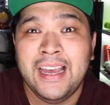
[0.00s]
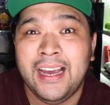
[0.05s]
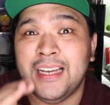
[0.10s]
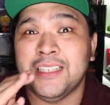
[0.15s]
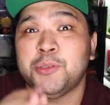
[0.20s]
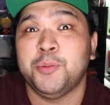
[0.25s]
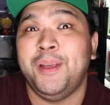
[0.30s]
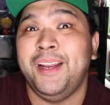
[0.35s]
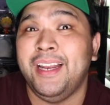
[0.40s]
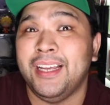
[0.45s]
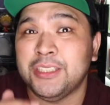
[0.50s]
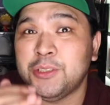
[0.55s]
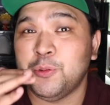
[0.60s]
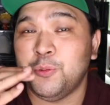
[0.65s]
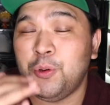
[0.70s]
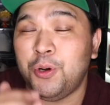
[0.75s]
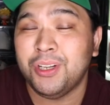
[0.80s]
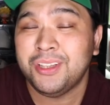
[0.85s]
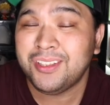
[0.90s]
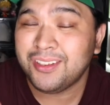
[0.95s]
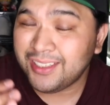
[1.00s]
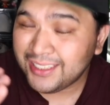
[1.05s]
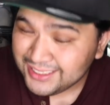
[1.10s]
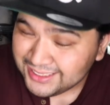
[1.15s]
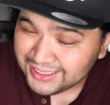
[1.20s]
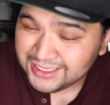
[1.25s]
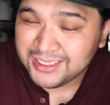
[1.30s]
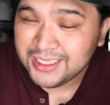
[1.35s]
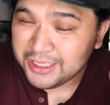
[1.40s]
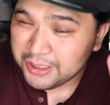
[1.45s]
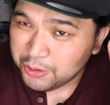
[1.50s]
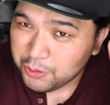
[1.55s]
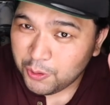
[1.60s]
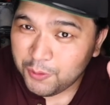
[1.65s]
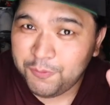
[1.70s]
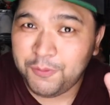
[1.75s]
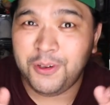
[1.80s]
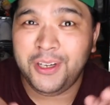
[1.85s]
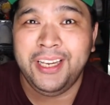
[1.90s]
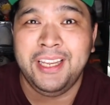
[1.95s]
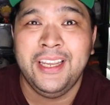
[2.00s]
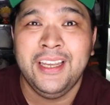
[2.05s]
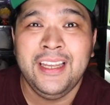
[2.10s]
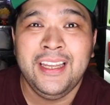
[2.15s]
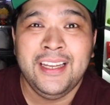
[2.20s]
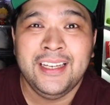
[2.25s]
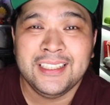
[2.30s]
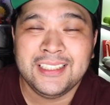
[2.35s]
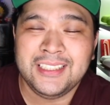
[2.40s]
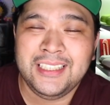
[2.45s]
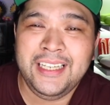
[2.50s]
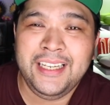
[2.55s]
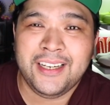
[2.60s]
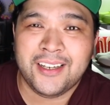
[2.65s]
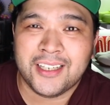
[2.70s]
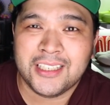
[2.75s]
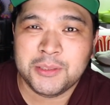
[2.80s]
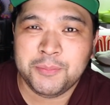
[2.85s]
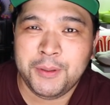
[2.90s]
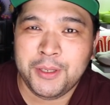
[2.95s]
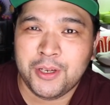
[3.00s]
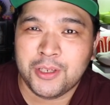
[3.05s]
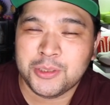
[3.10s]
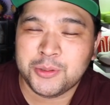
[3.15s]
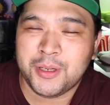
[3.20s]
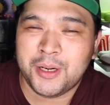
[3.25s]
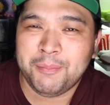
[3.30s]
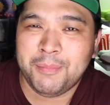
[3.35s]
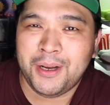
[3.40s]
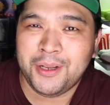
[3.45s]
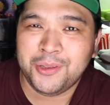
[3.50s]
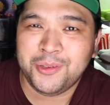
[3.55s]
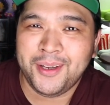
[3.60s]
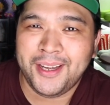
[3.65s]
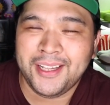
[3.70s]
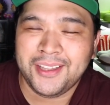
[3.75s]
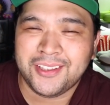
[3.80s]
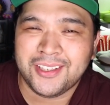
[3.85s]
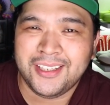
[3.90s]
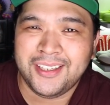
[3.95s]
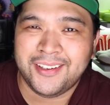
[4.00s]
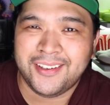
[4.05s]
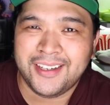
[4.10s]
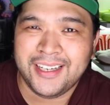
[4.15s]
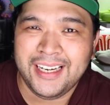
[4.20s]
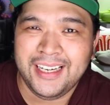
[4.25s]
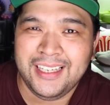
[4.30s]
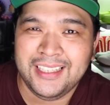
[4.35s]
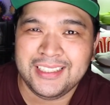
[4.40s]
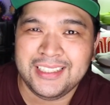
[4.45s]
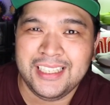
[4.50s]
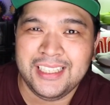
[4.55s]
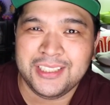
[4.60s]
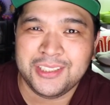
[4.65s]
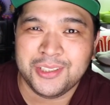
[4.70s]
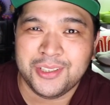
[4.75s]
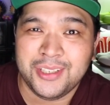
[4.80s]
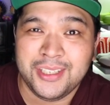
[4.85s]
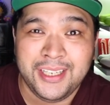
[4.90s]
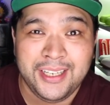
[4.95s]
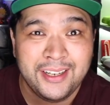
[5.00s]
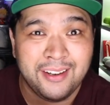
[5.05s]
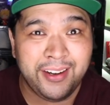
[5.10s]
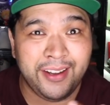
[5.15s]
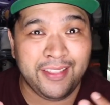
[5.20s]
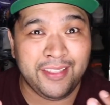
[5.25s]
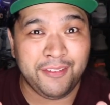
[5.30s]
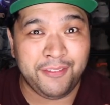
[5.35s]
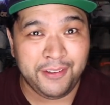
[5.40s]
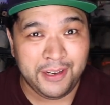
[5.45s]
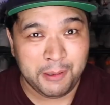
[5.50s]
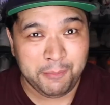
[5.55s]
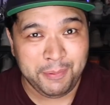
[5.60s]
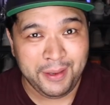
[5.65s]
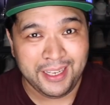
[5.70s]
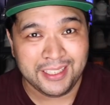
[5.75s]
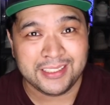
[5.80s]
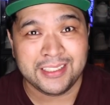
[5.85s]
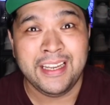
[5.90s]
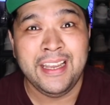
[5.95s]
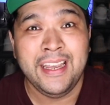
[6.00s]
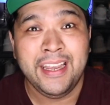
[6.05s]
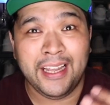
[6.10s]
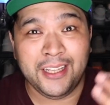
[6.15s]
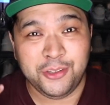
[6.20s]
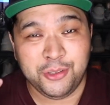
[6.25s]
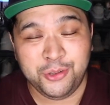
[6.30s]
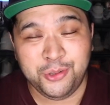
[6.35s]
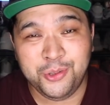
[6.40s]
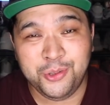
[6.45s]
as well as water resistant, hopefully, sneakers because we're about to enter the rainy season here in the Philippines. And to